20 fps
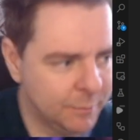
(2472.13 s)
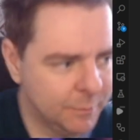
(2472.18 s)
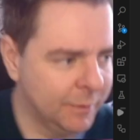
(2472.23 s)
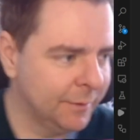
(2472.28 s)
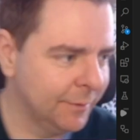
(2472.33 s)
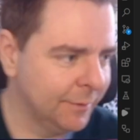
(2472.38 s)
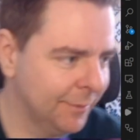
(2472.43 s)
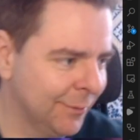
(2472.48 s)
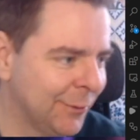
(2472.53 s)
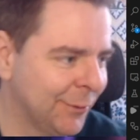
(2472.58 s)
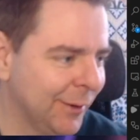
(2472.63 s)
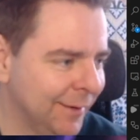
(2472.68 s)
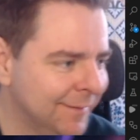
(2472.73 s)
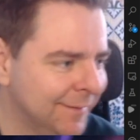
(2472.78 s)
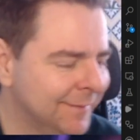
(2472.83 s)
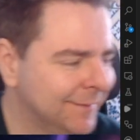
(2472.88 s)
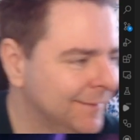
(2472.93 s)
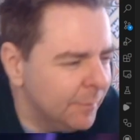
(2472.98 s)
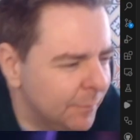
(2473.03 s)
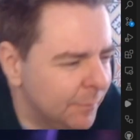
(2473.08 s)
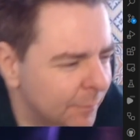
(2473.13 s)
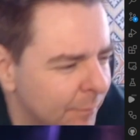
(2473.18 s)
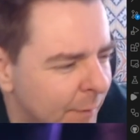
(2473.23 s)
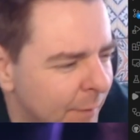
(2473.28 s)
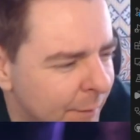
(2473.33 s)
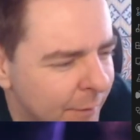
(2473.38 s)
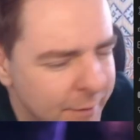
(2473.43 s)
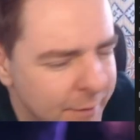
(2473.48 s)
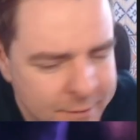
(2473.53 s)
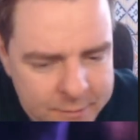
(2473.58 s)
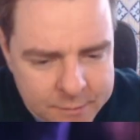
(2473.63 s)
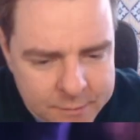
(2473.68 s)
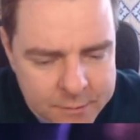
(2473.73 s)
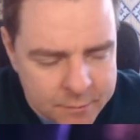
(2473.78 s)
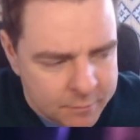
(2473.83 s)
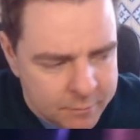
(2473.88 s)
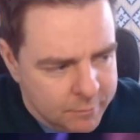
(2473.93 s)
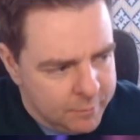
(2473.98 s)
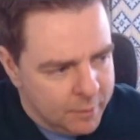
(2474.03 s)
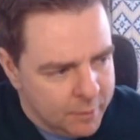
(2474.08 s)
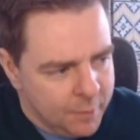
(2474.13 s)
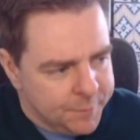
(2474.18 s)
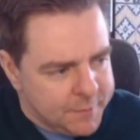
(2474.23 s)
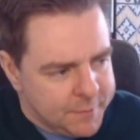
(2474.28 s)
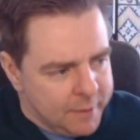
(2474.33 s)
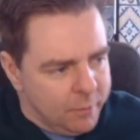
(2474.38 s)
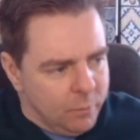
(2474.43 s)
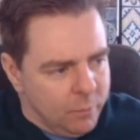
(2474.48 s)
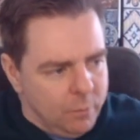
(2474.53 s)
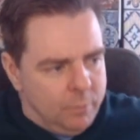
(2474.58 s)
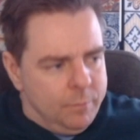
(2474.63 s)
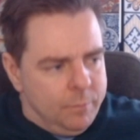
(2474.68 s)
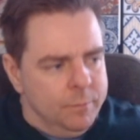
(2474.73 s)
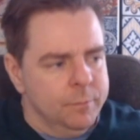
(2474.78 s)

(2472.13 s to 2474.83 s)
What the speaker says: but okay. Maybe this is the update will